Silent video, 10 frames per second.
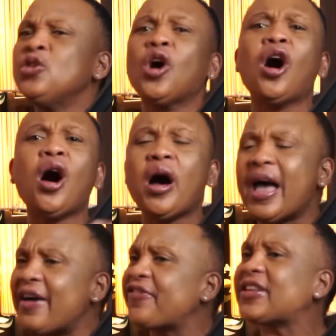No,
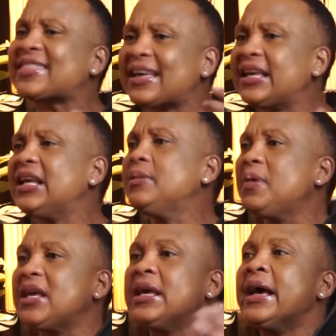everything in
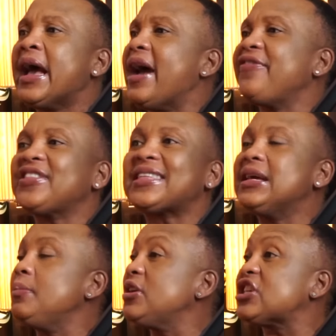
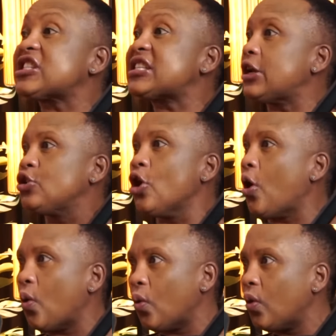me just said
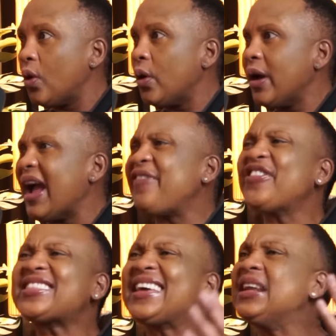no.
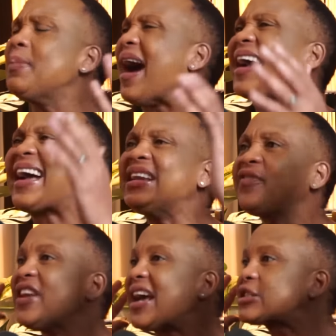Everything in me, I can't
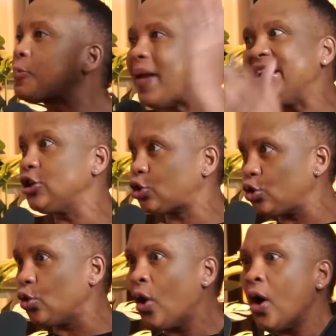even explain it to
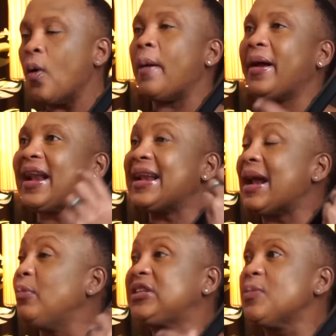you. Wabana nna
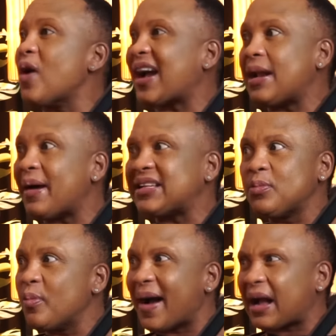modimo ka le
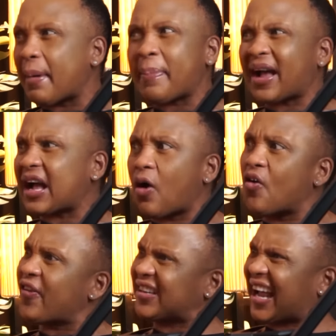badimo ba ka ba bereka
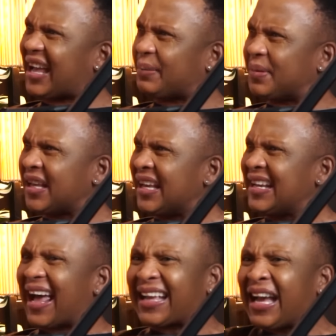overtime.
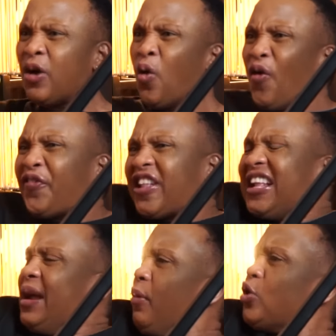Like, o
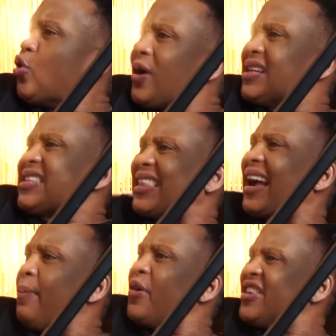fitlhile mo ntlong ka stata
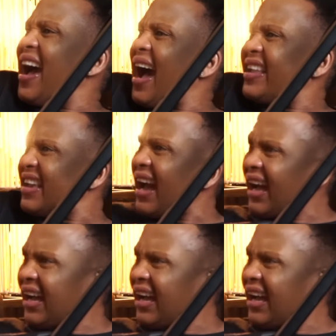ka monyanya.